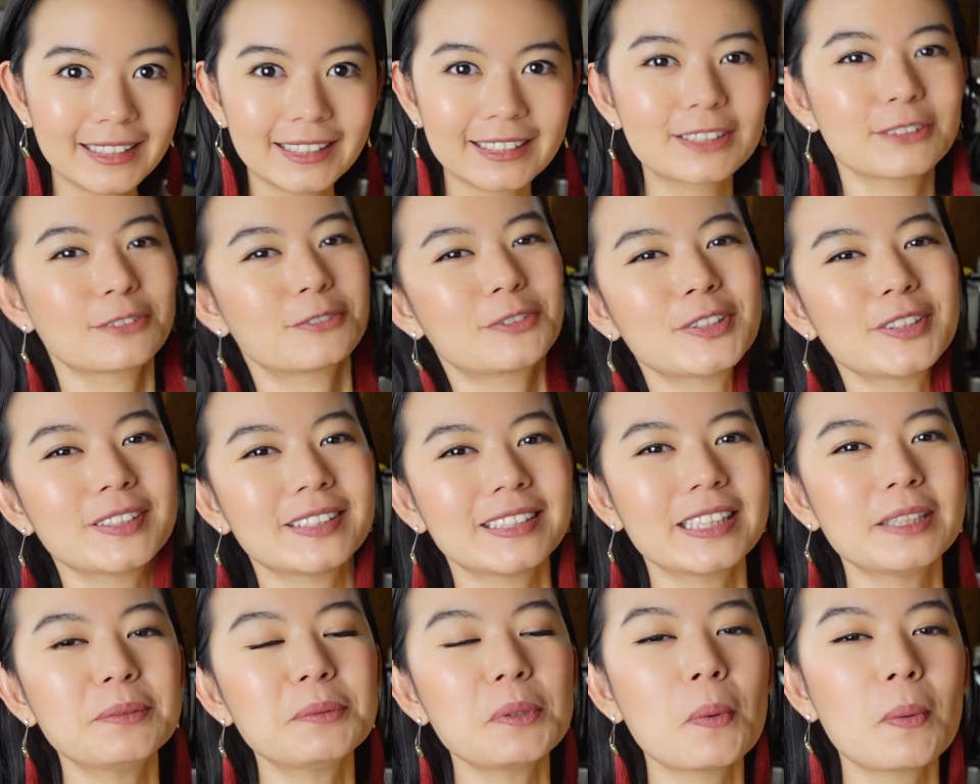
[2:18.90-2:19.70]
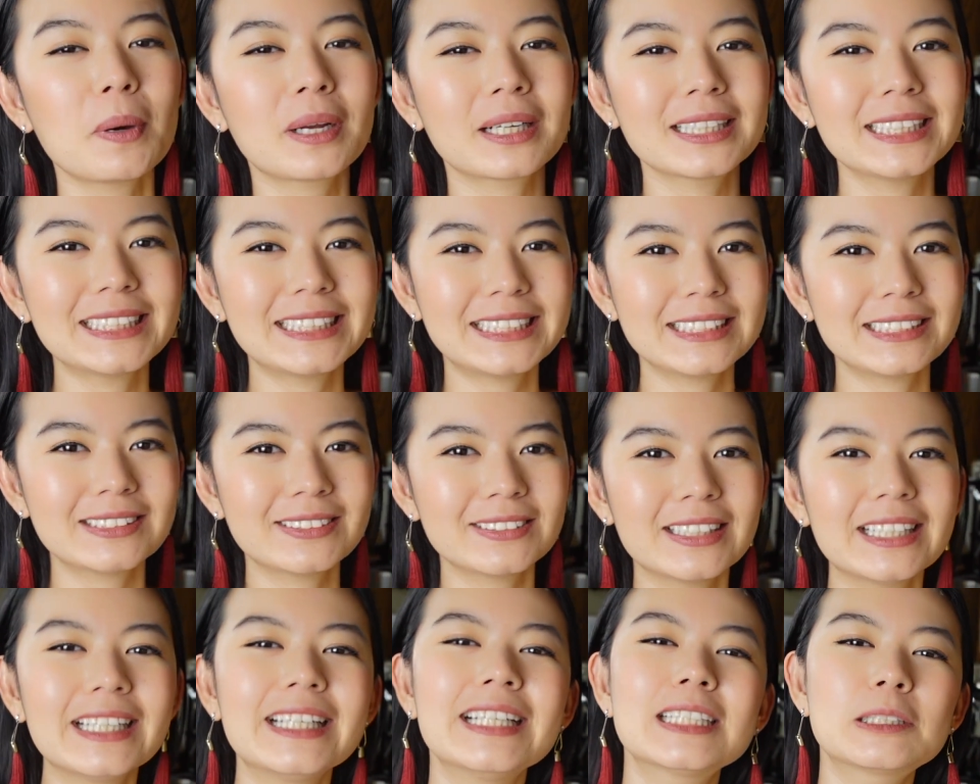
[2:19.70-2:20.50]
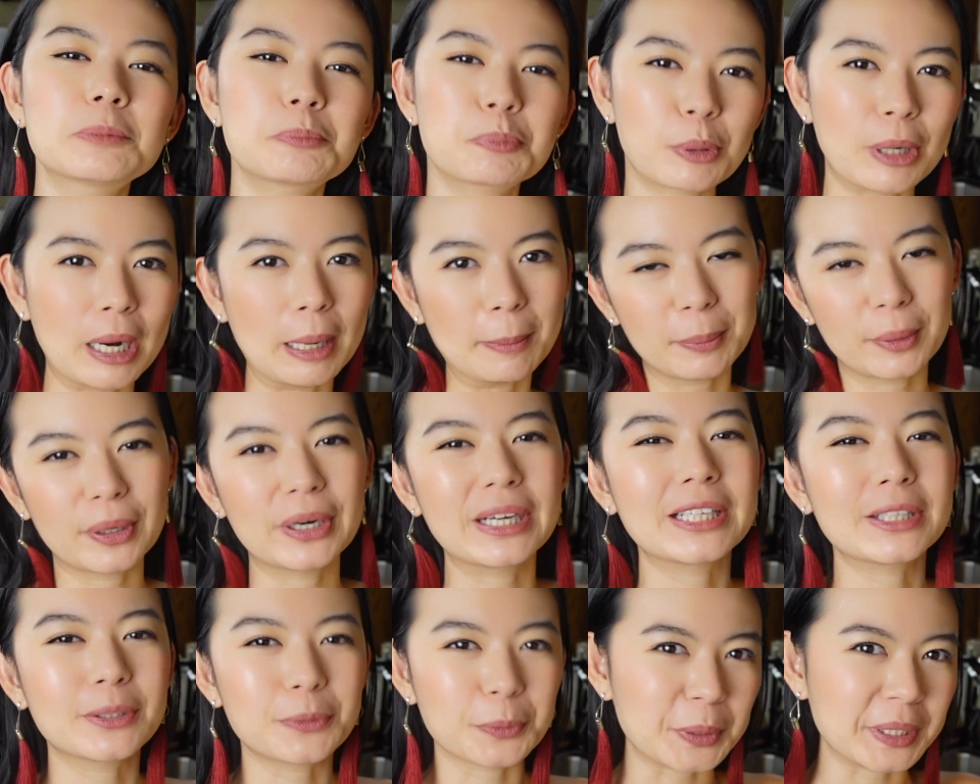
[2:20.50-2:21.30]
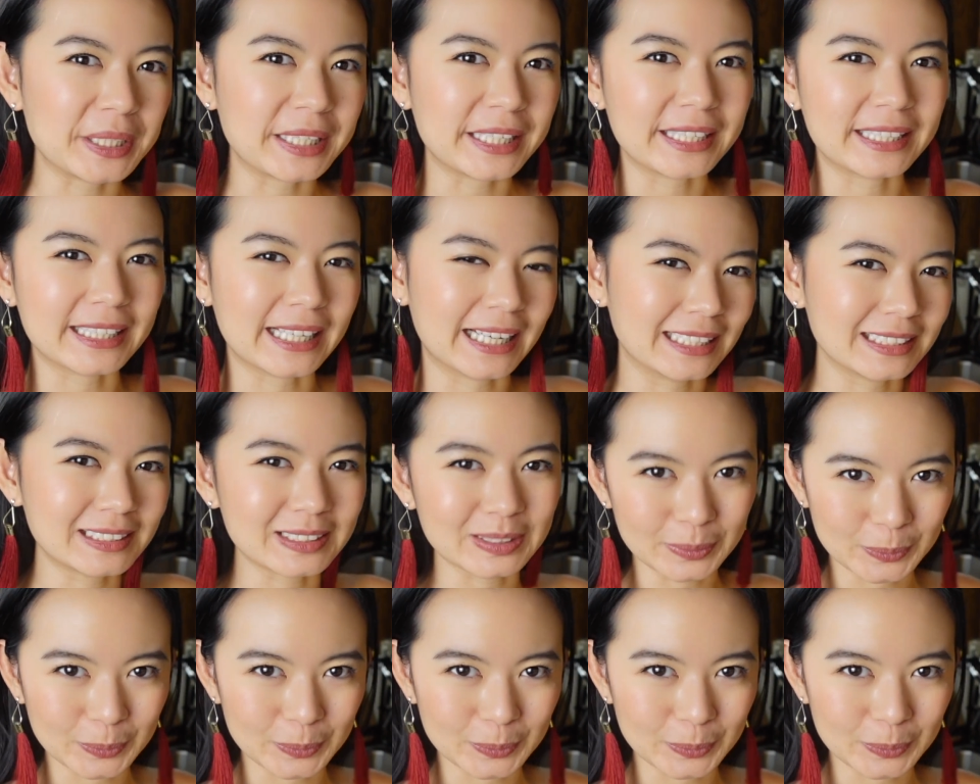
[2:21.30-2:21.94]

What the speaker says: The first thing we want to do is prep our ingredient as